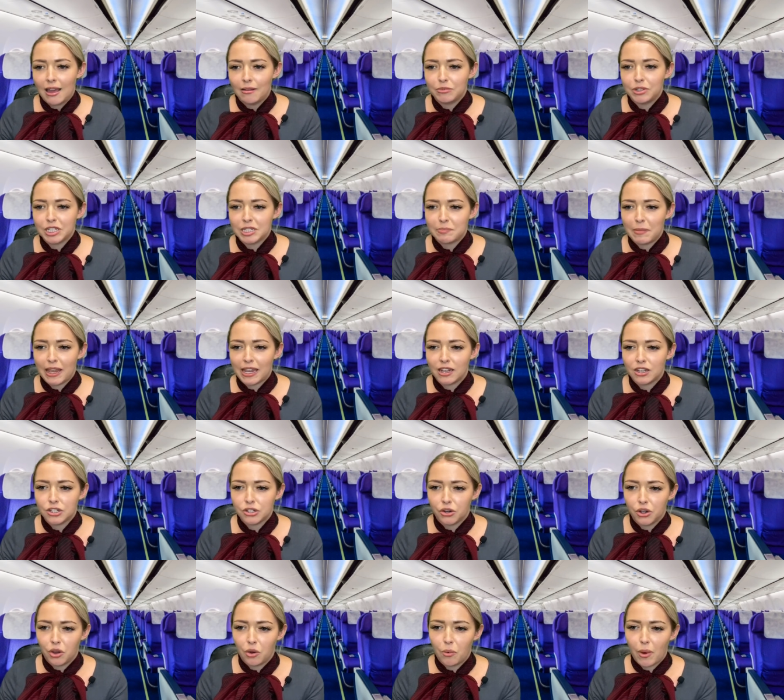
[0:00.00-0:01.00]
Just making
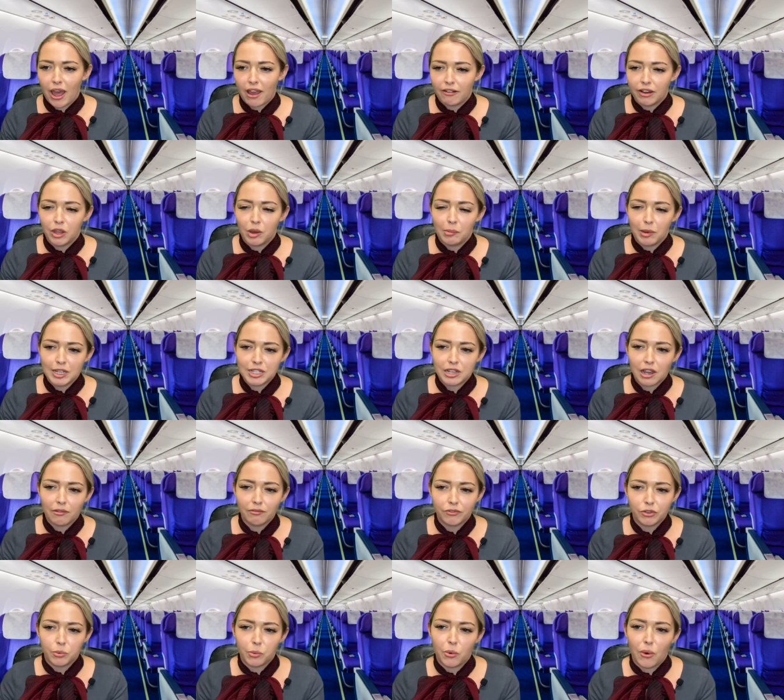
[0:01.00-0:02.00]
sure you're wearing your most
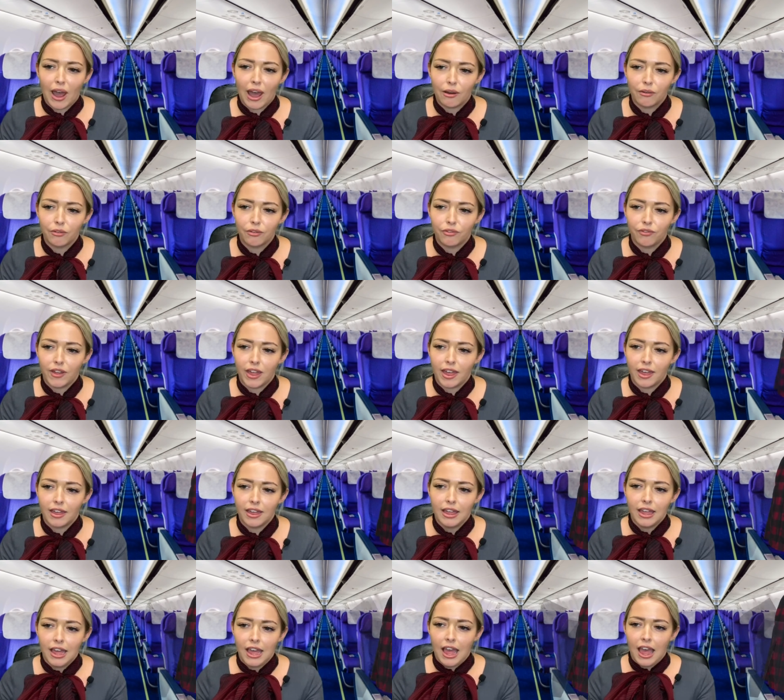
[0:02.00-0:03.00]
comfortable outfit,
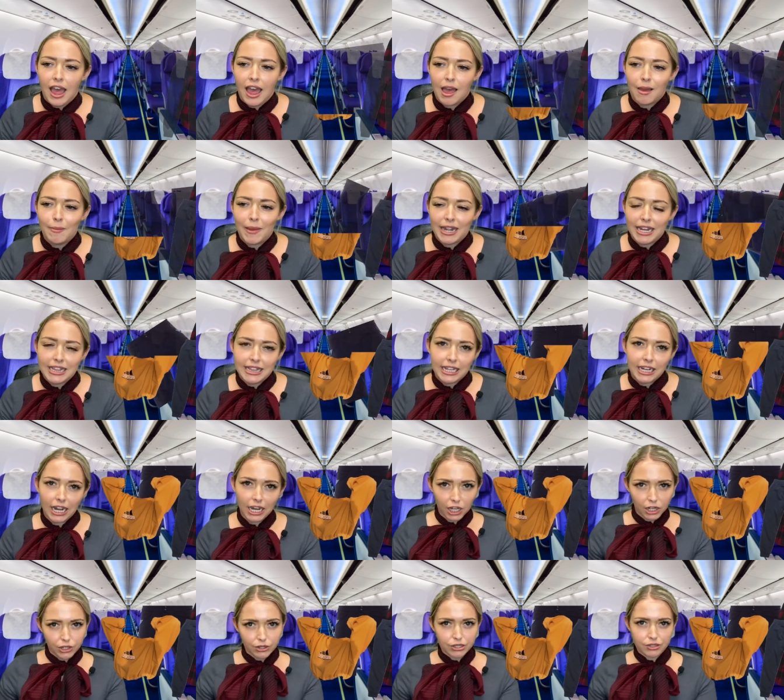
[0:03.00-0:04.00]
anything
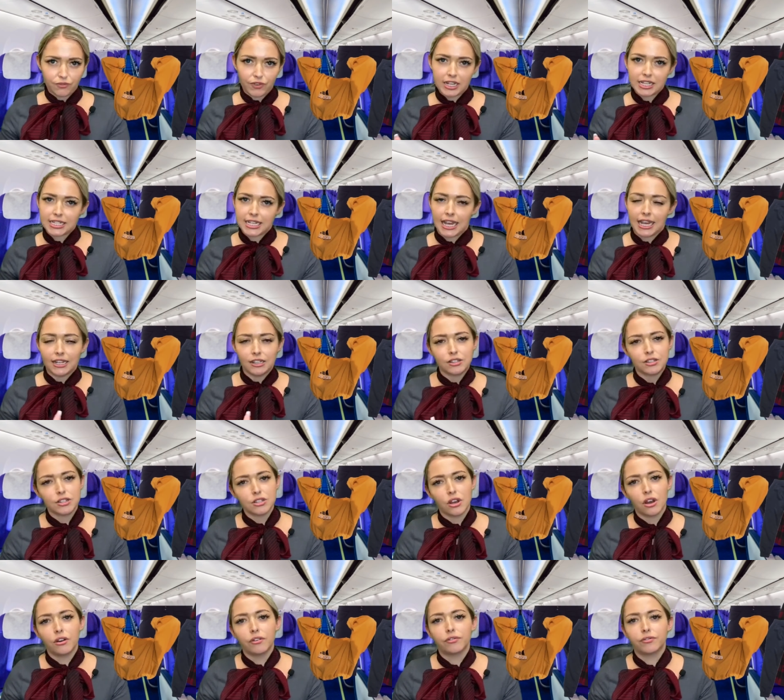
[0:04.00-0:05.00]
like loose fitting and
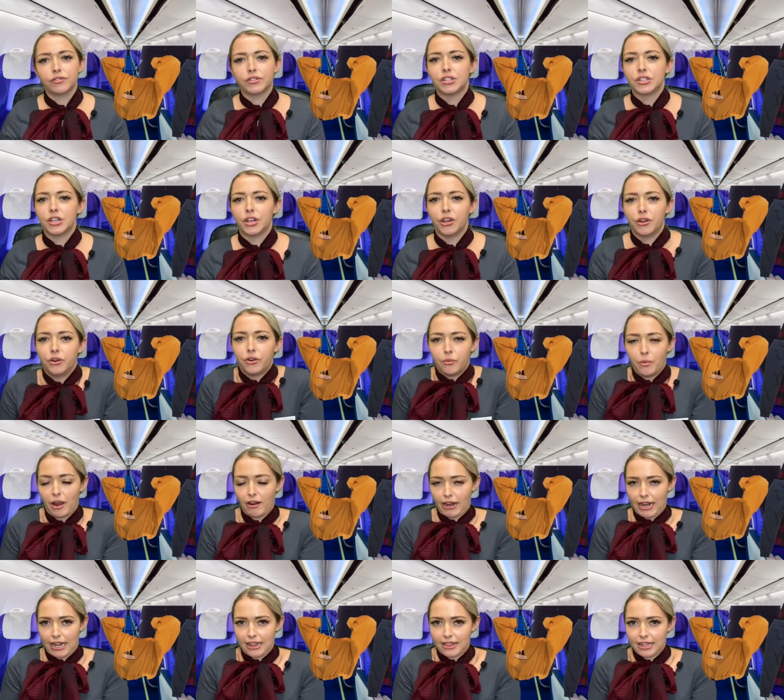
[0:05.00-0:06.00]
soft, so you're not
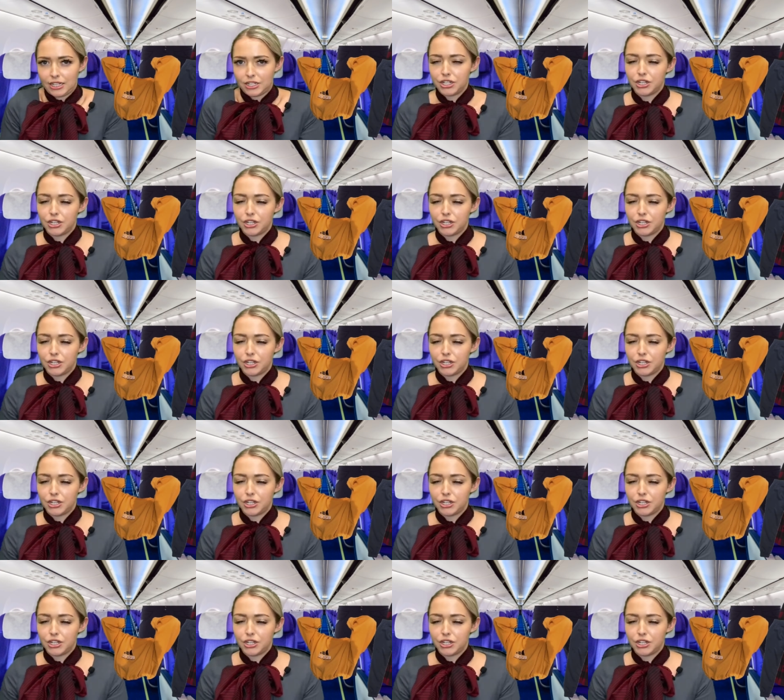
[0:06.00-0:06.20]
wearing anything